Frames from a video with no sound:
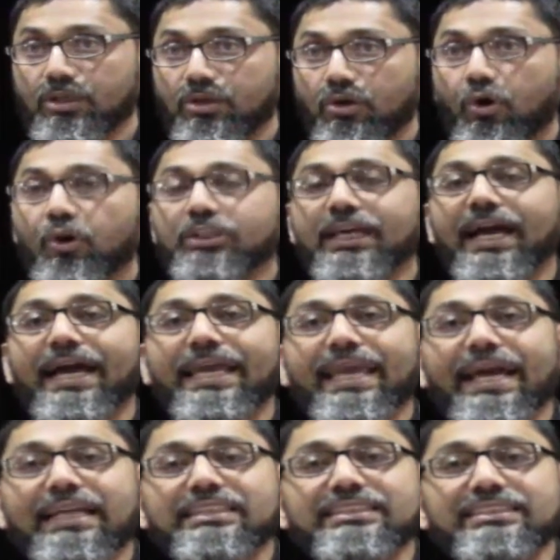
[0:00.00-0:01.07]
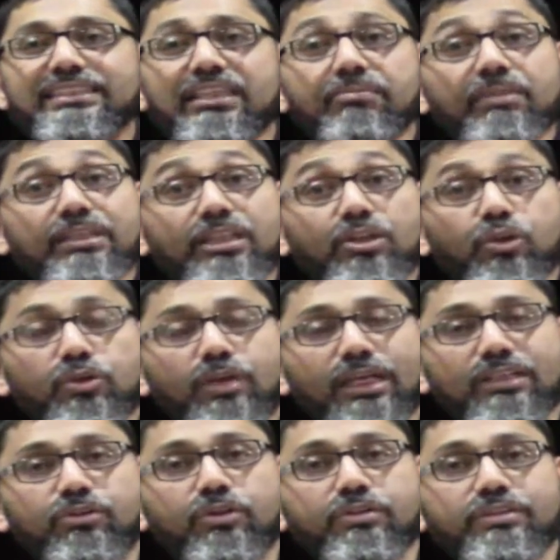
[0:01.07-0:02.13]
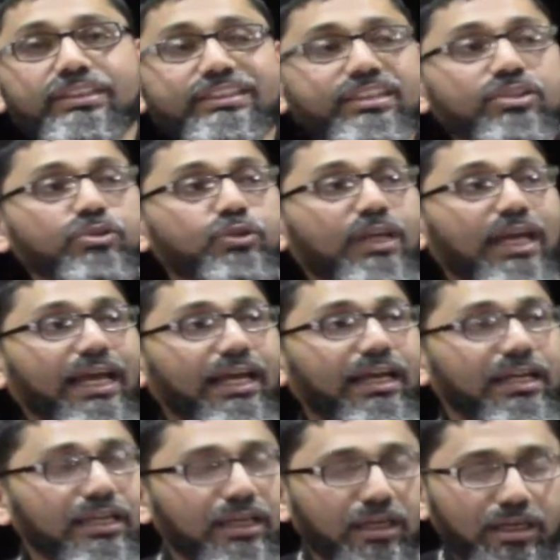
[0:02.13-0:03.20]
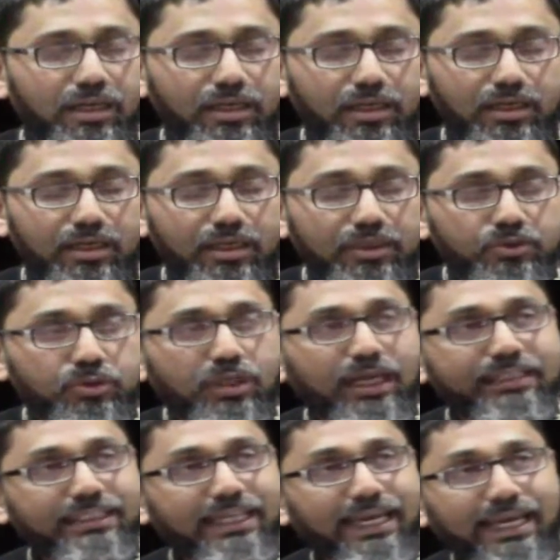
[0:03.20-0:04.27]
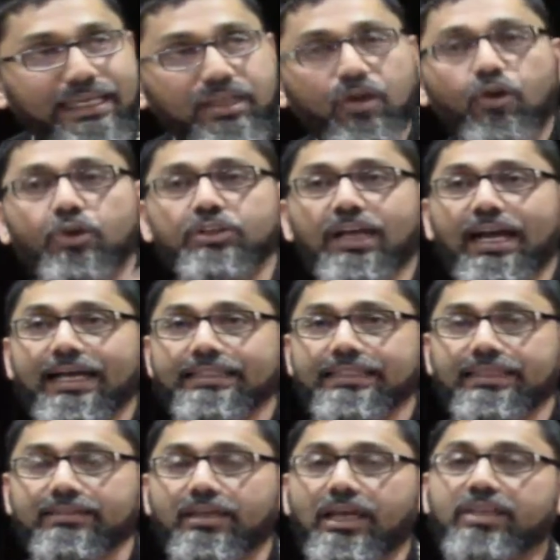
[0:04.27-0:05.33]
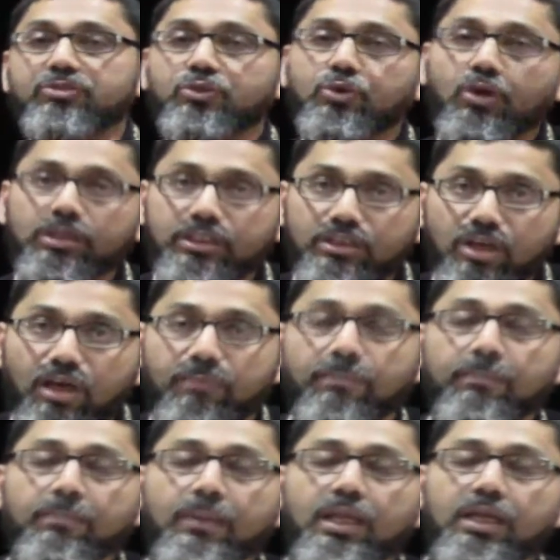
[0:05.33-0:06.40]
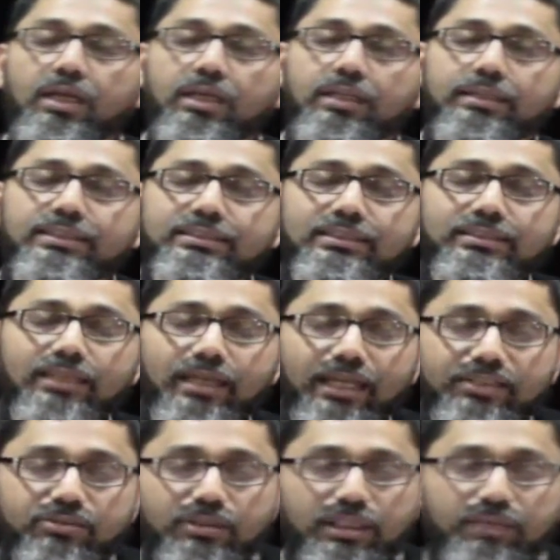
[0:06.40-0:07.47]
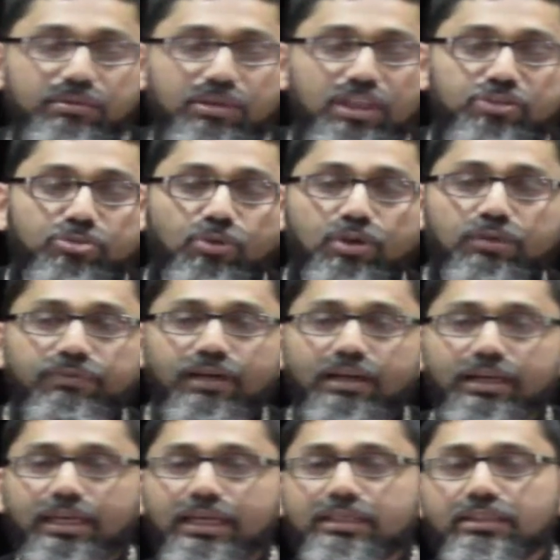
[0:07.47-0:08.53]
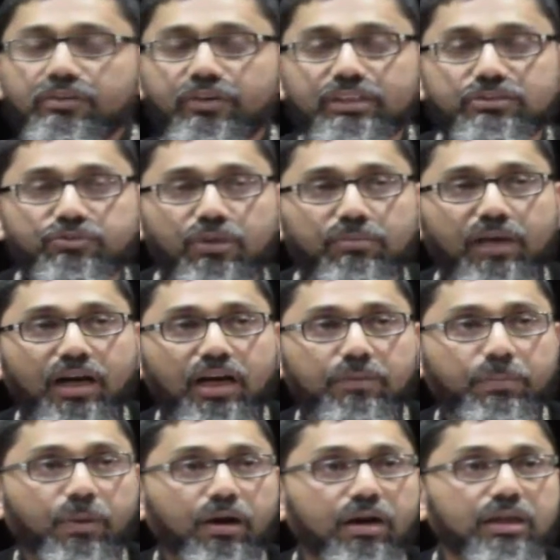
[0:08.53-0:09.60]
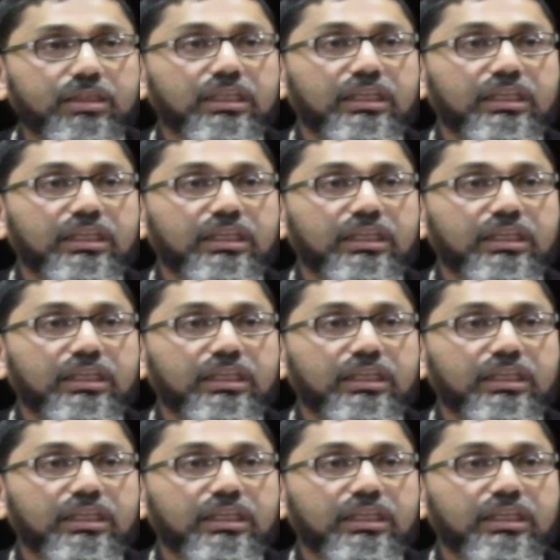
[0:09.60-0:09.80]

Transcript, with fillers: Or the ayah seemingly look like contradicting to the, uh, uh, uh, to the other ayah or the hadith and so on and on. This is actually, it's more of an ignorance from our part